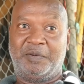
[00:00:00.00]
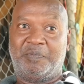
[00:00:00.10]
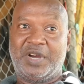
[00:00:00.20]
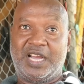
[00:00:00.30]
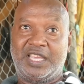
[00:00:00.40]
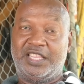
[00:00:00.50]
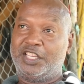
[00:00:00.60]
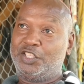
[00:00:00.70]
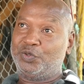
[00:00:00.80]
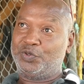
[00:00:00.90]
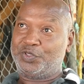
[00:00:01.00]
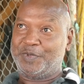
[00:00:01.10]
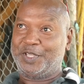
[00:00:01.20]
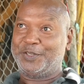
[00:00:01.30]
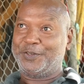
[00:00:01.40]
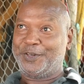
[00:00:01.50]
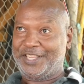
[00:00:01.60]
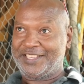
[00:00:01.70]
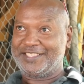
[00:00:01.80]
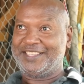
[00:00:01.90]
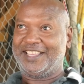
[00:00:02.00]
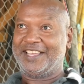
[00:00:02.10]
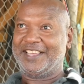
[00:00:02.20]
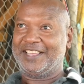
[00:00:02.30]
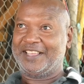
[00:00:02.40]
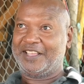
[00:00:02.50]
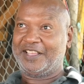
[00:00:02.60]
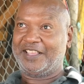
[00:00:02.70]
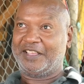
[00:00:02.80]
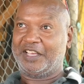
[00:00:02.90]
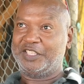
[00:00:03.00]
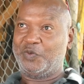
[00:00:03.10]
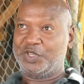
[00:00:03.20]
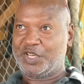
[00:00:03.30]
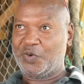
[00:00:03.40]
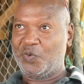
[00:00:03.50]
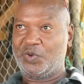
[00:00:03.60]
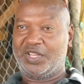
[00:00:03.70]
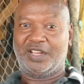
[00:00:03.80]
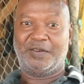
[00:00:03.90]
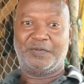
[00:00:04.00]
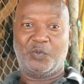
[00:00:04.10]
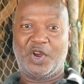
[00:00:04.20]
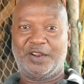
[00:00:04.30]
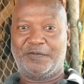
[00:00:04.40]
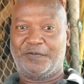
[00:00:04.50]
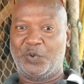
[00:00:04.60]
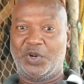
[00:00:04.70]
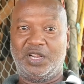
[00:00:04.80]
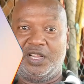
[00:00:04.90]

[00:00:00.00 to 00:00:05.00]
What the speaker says: Pang introduced me to racing because he was an owner of Wellful.